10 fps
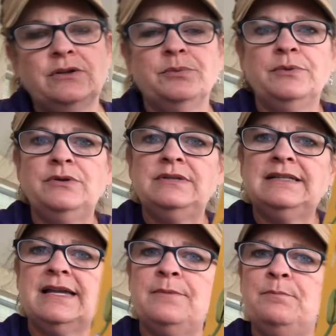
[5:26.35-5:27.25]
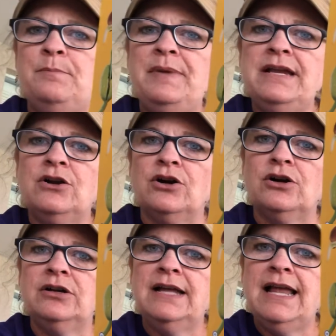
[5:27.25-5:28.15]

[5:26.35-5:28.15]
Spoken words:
The roots get bigger